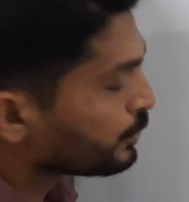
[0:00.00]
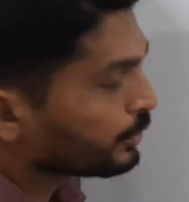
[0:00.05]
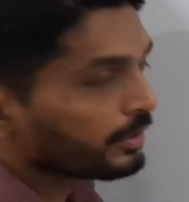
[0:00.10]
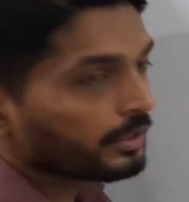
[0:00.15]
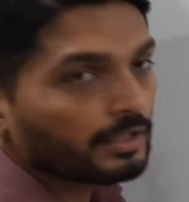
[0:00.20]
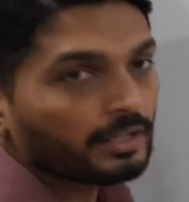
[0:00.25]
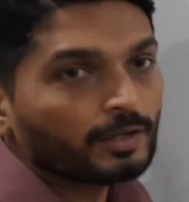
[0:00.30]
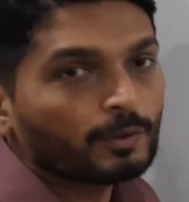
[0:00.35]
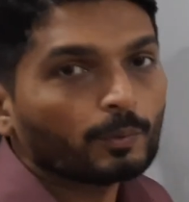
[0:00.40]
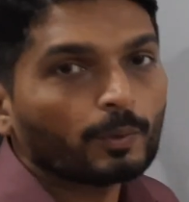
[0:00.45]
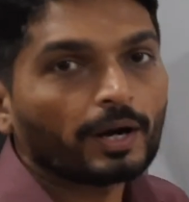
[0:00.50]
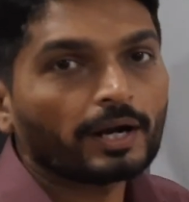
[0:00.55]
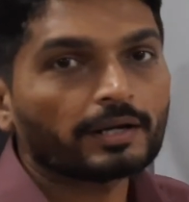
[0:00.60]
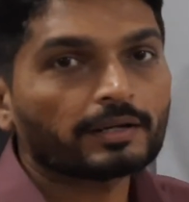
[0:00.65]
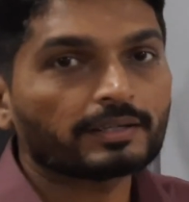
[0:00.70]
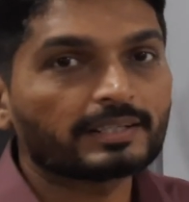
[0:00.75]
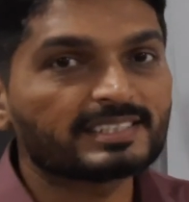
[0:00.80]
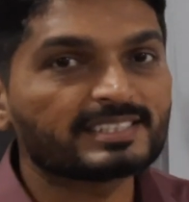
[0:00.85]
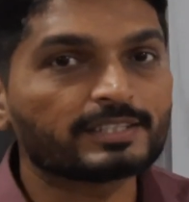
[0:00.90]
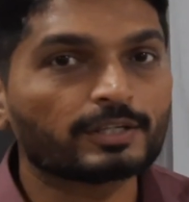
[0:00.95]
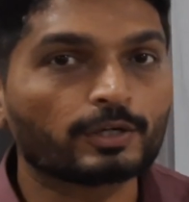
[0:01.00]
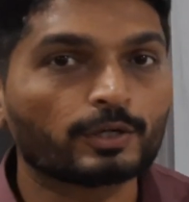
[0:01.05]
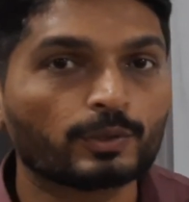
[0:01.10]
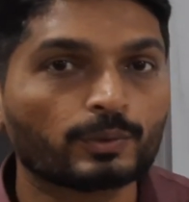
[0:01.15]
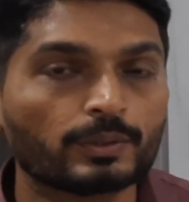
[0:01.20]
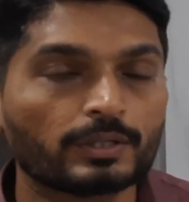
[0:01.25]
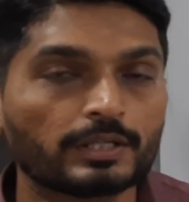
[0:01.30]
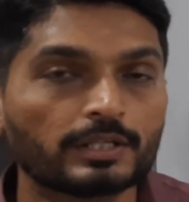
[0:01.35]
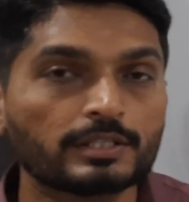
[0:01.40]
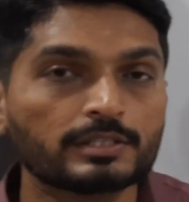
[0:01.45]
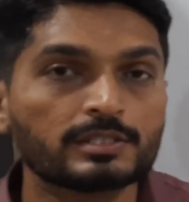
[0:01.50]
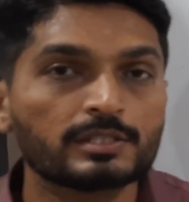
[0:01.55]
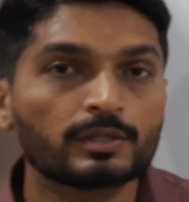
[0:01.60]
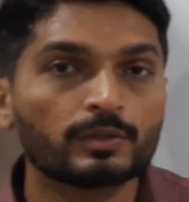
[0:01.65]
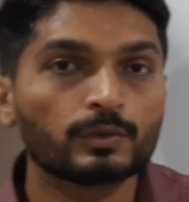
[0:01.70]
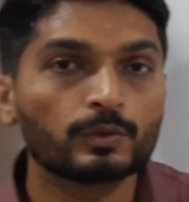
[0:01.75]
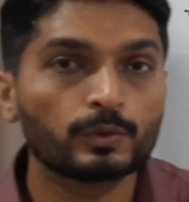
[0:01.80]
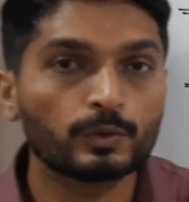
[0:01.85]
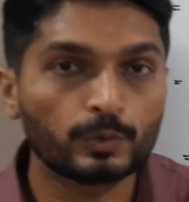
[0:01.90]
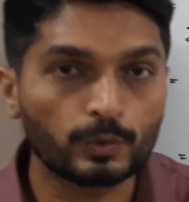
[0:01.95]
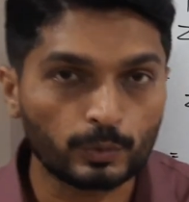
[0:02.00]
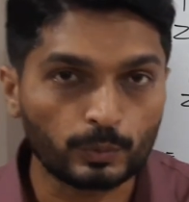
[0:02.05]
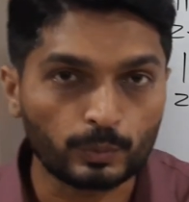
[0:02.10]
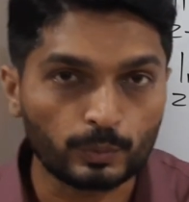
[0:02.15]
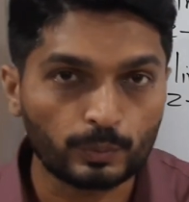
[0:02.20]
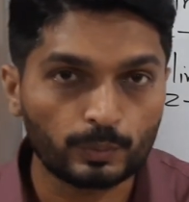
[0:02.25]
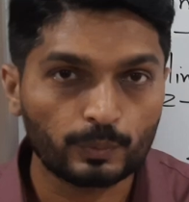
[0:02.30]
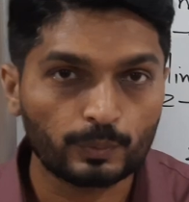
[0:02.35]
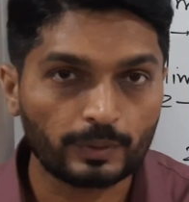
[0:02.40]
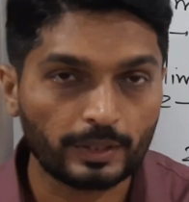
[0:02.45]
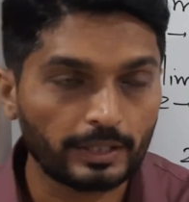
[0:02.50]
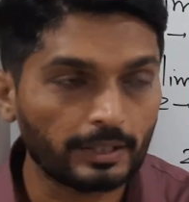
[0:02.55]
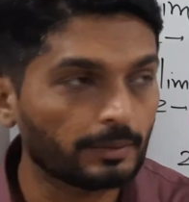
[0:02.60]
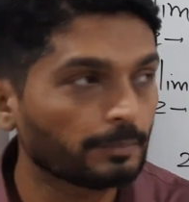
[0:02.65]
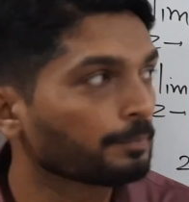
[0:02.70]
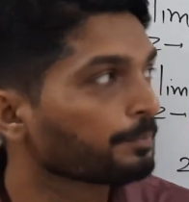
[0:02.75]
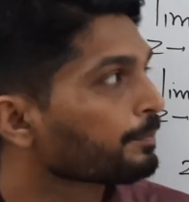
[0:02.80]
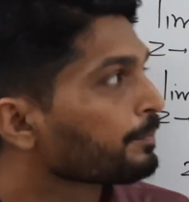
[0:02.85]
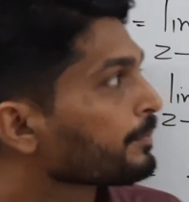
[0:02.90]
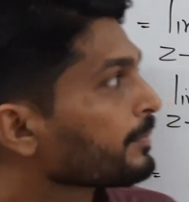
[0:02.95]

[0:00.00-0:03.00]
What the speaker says: So the required residue is 2, right?